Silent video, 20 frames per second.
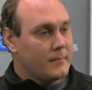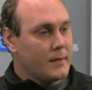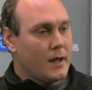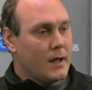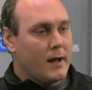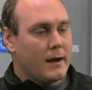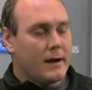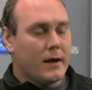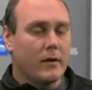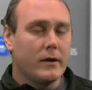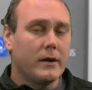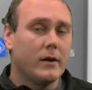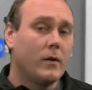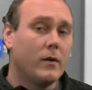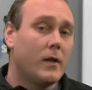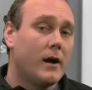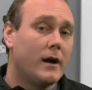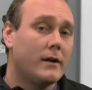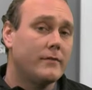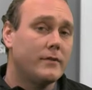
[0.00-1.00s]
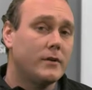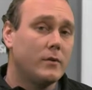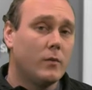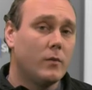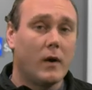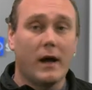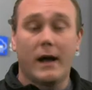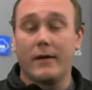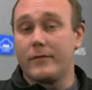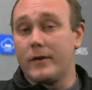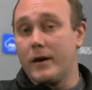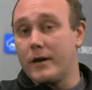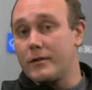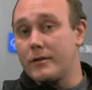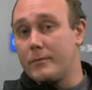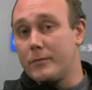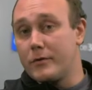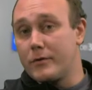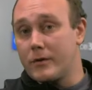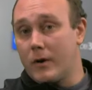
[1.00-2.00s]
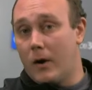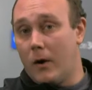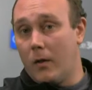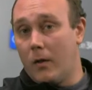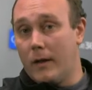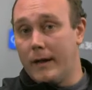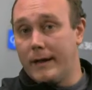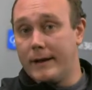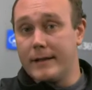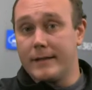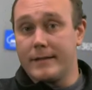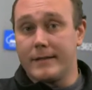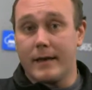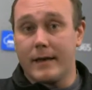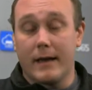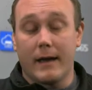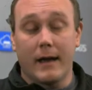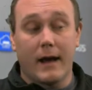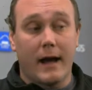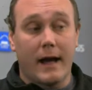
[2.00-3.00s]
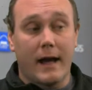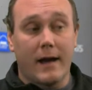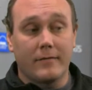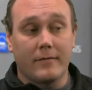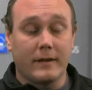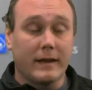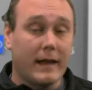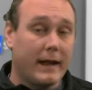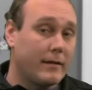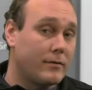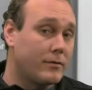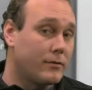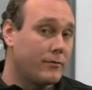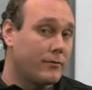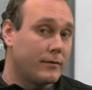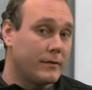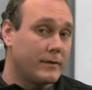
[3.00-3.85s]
Now, I know a lot of you will have customers call in and say, I have to cancel for the